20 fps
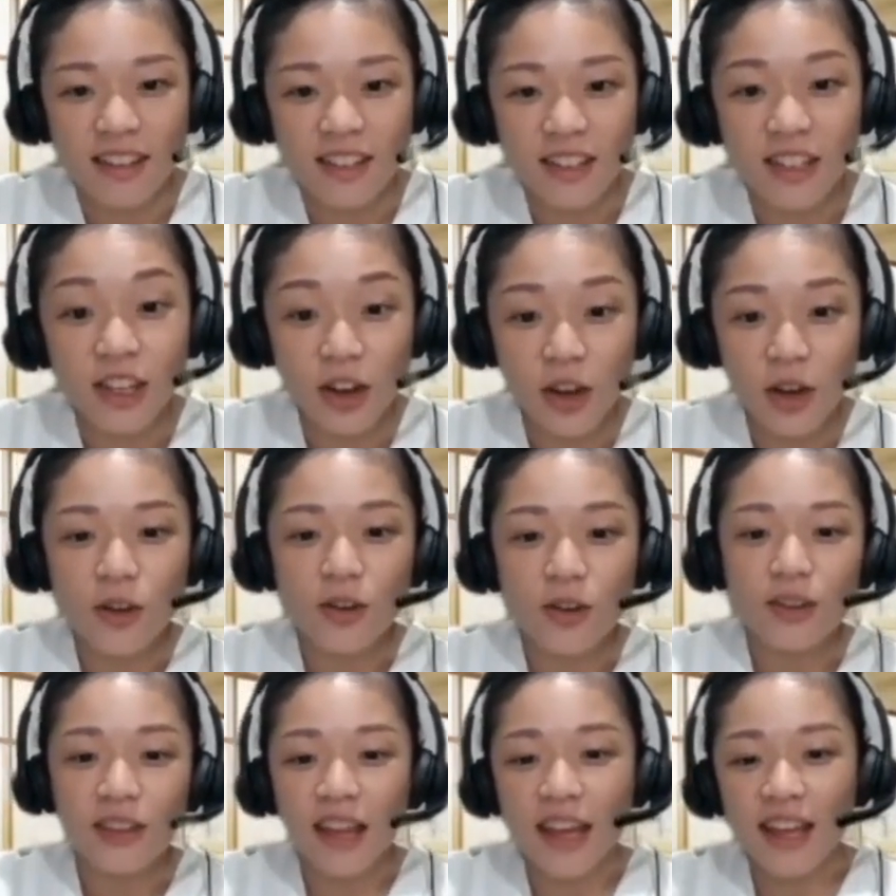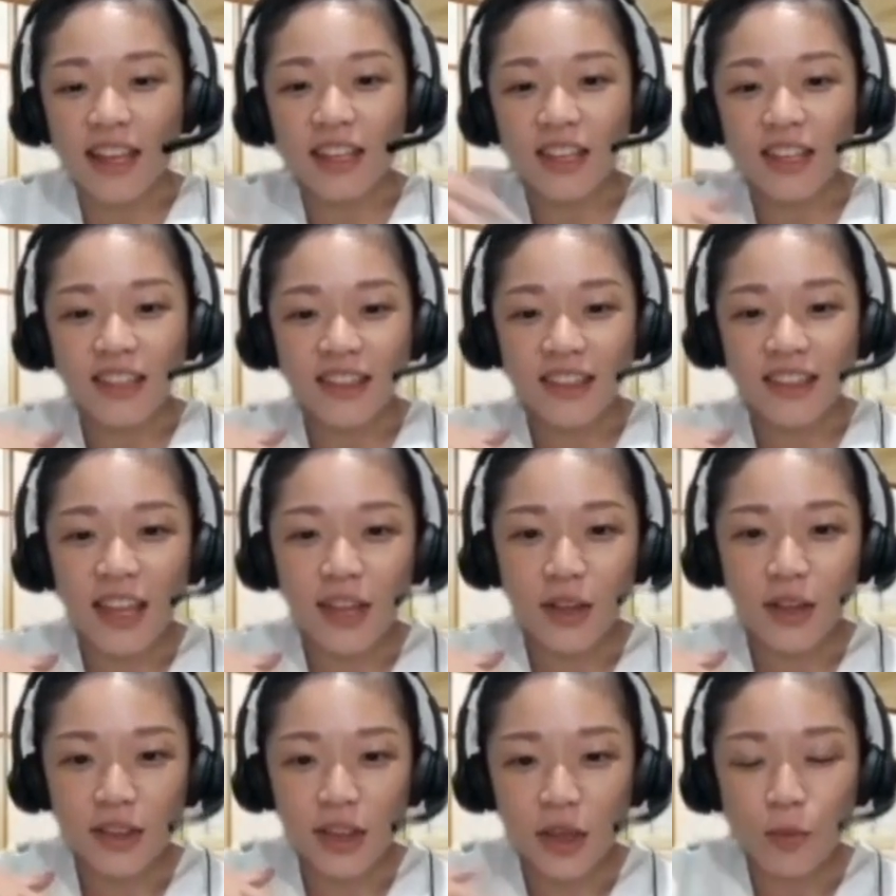Like
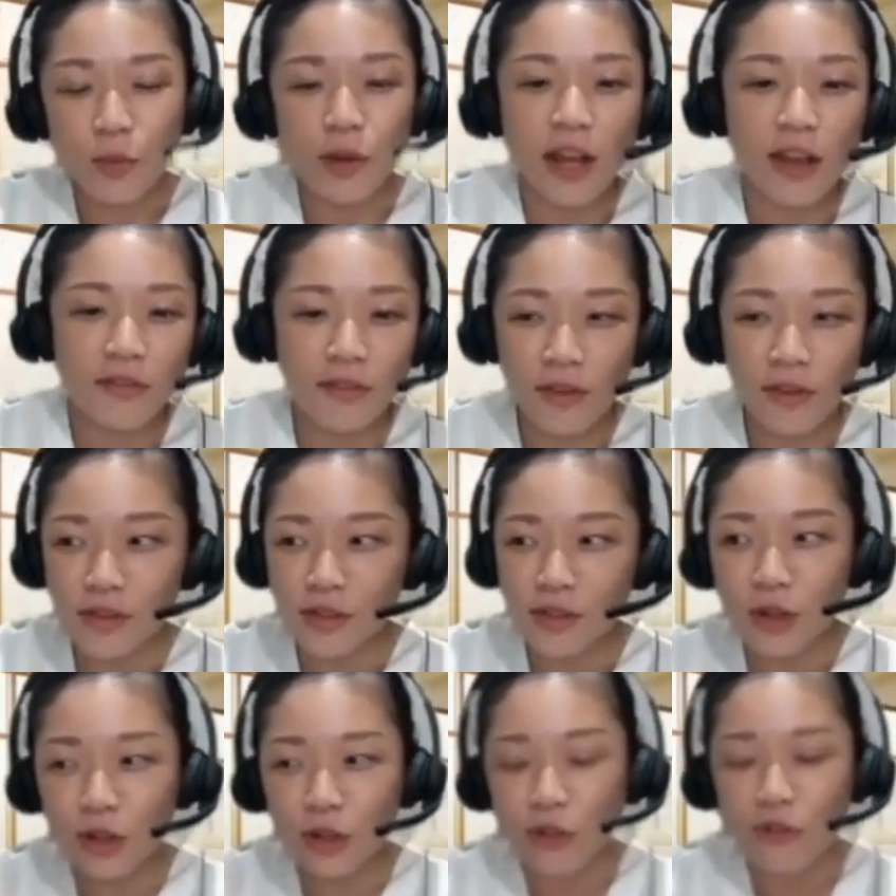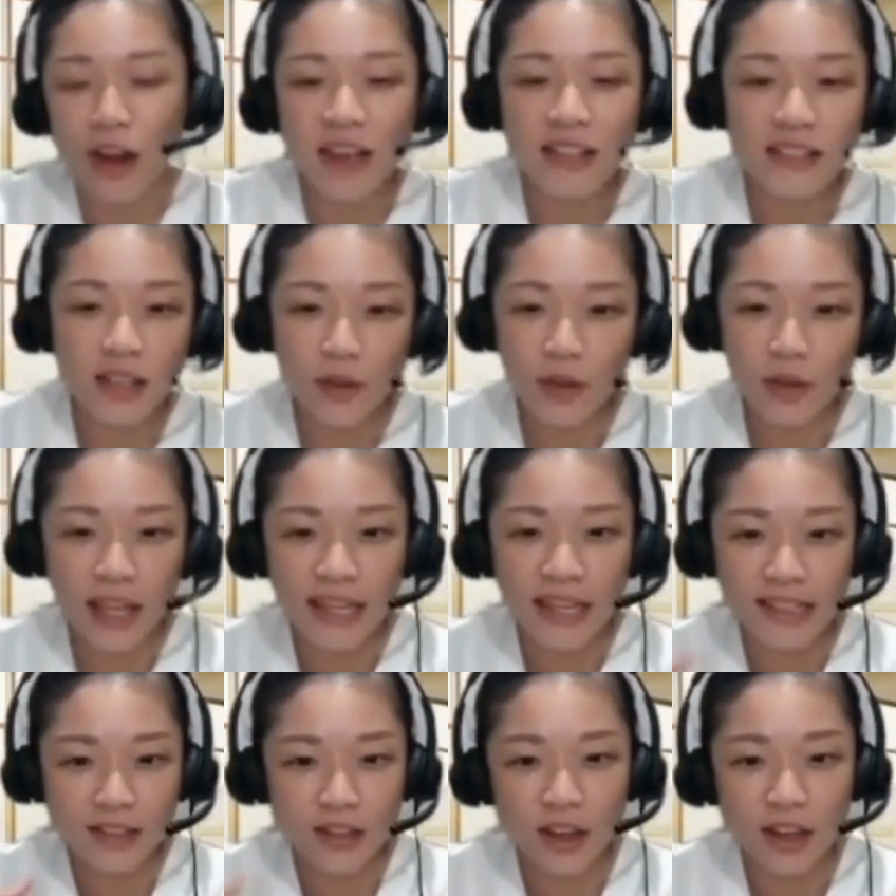they would have also looked around and said, okay,
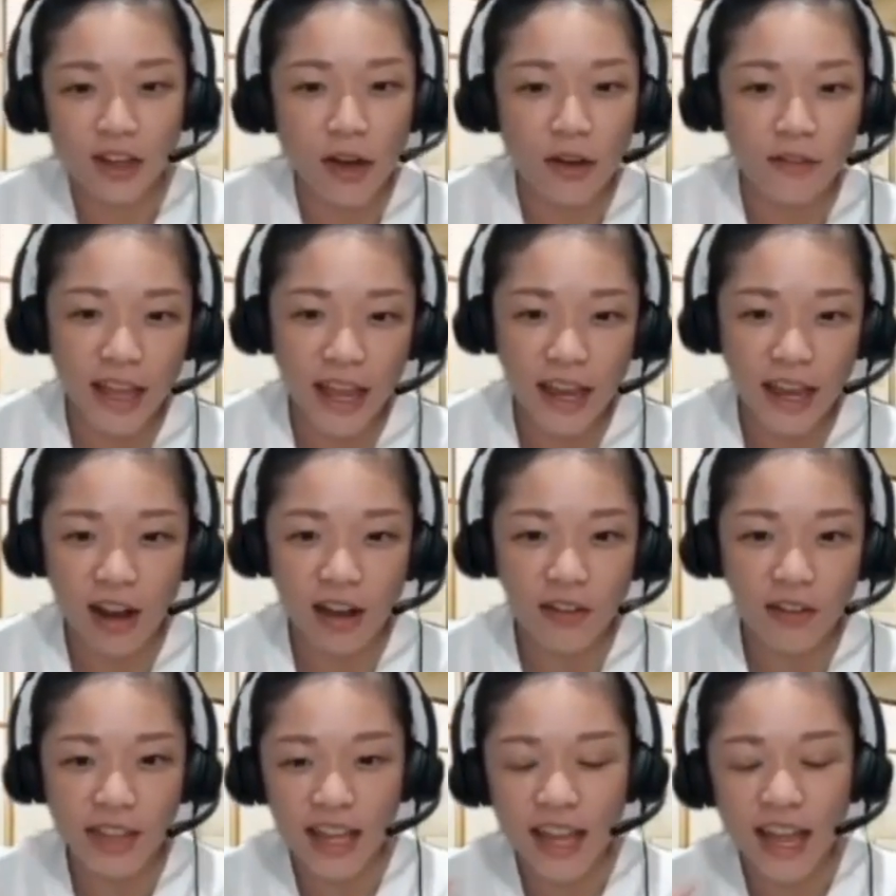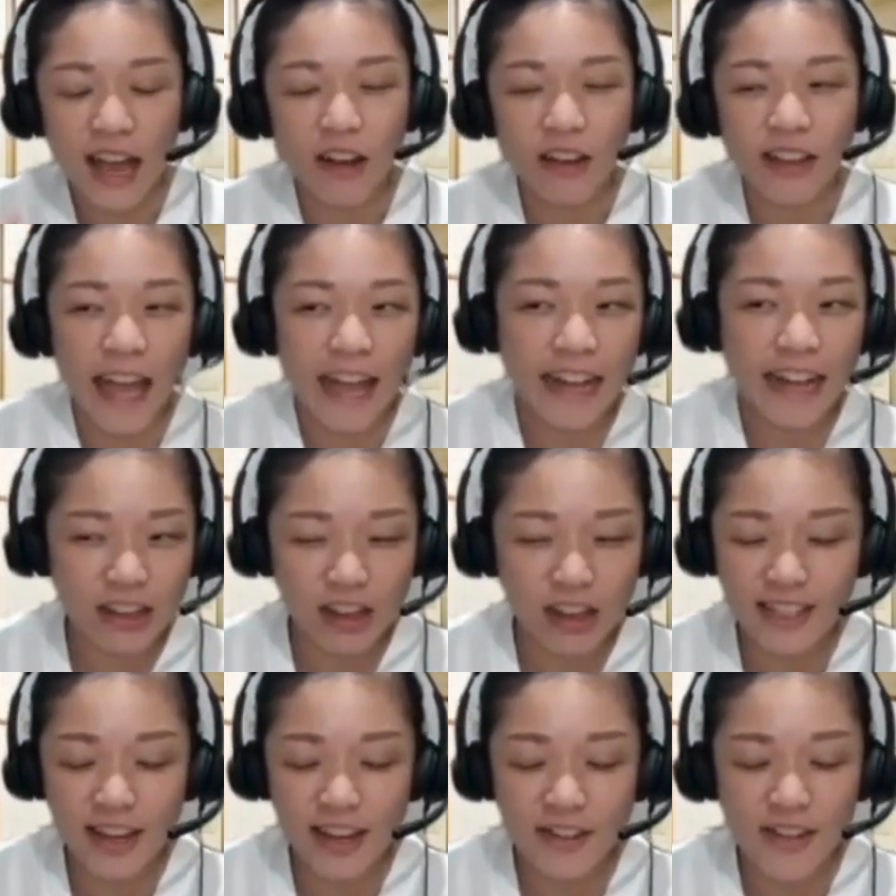there's not a lot of that out there. All the
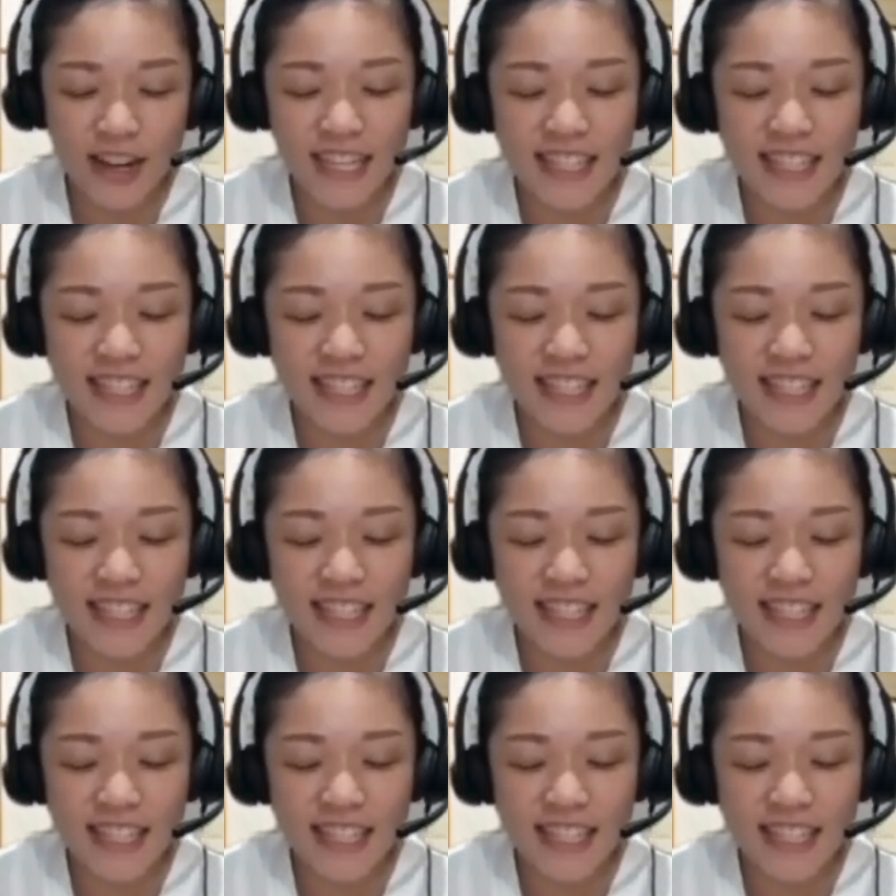hackathons are really